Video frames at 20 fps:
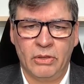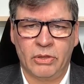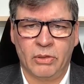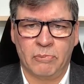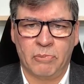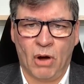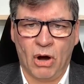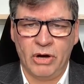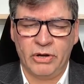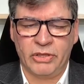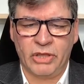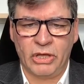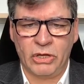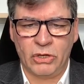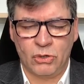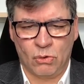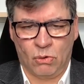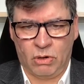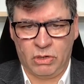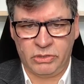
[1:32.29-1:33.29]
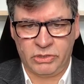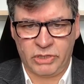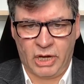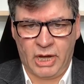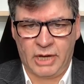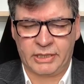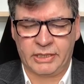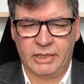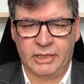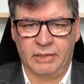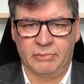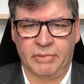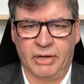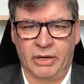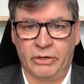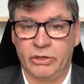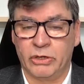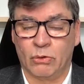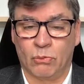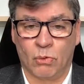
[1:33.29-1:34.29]
the part that you're talking
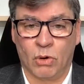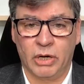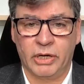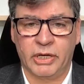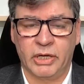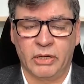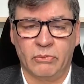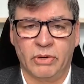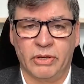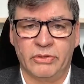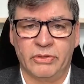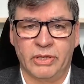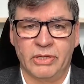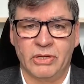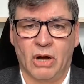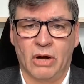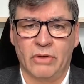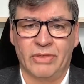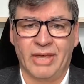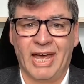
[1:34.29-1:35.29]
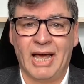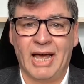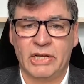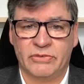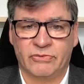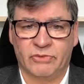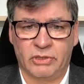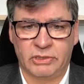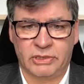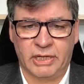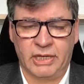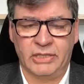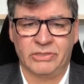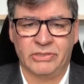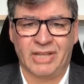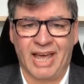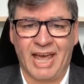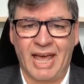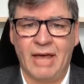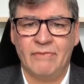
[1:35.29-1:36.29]
about or you're working with are the
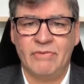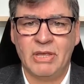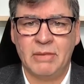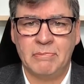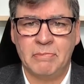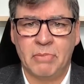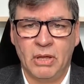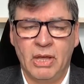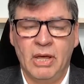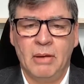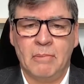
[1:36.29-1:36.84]
asphaltenes, the heavy